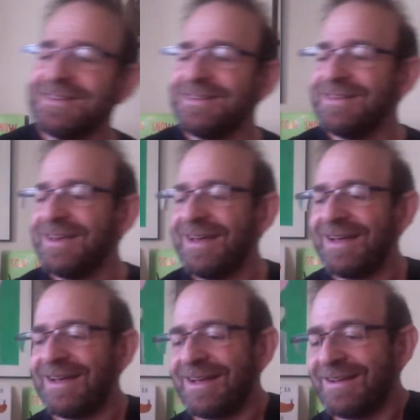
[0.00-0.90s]

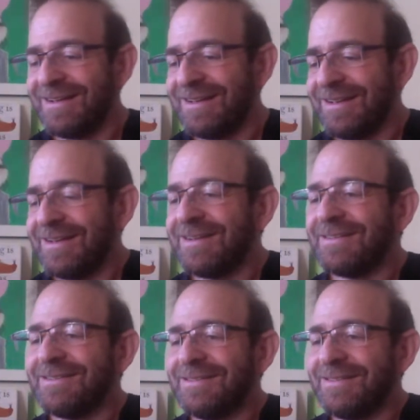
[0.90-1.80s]
Yeah,
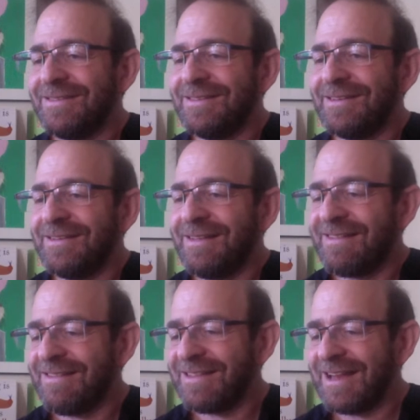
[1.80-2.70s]

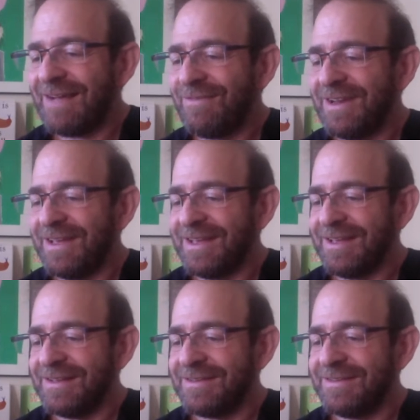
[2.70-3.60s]
this is
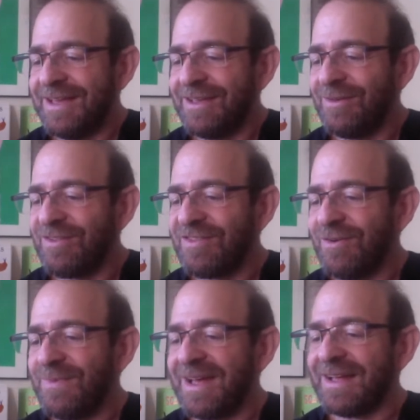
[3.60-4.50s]
lovely. Thank you
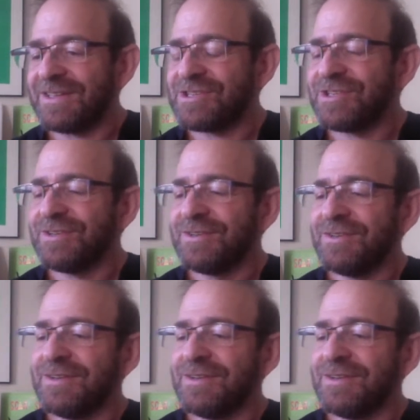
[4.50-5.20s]
so much.